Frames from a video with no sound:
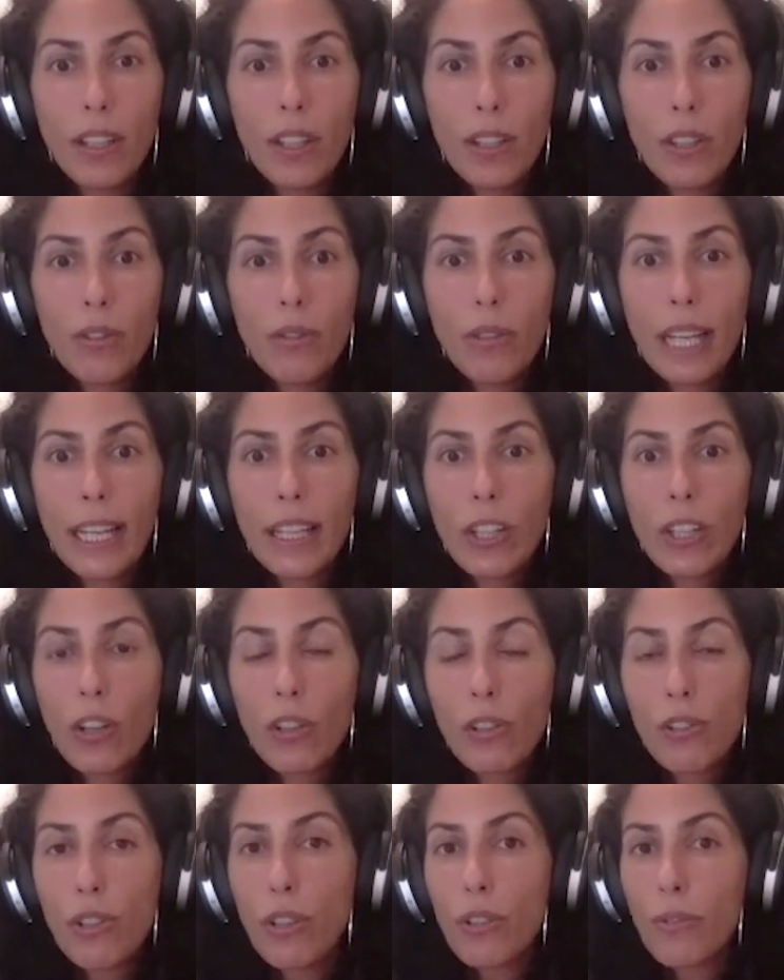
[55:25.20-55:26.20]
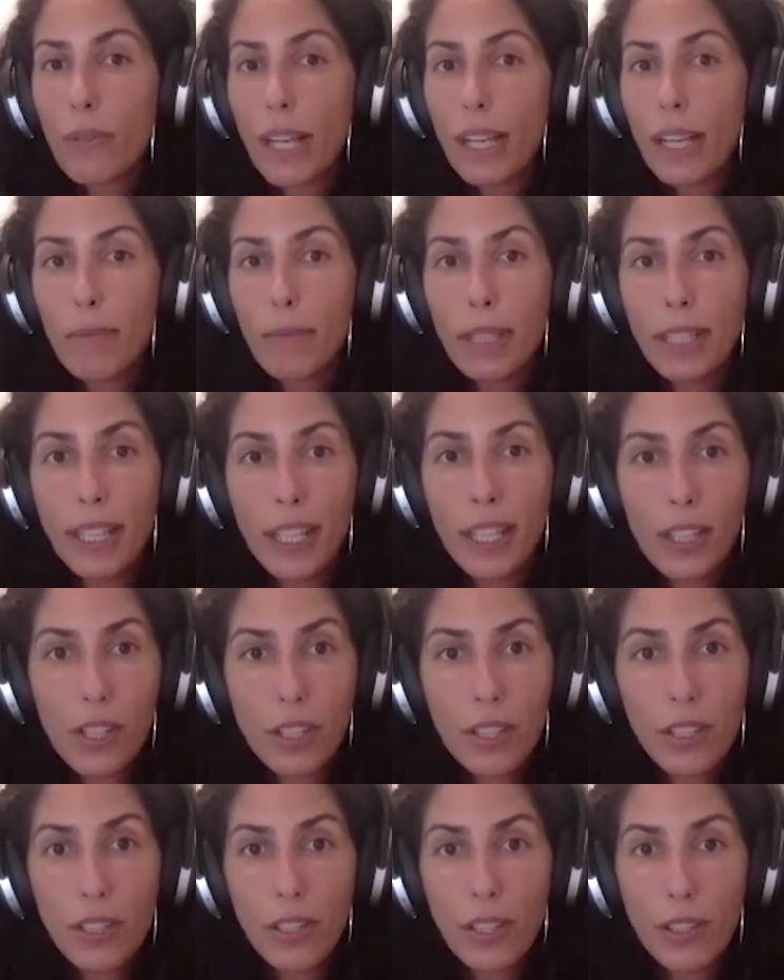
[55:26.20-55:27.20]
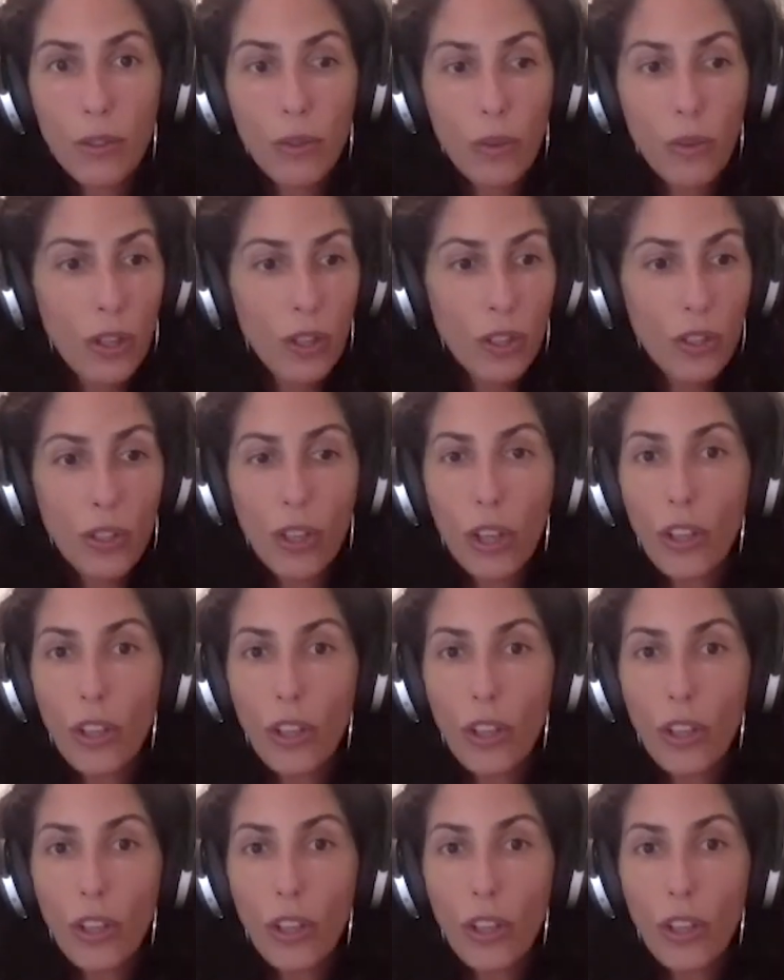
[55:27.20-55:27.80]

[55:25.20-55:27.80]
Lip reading: You get also recommendations on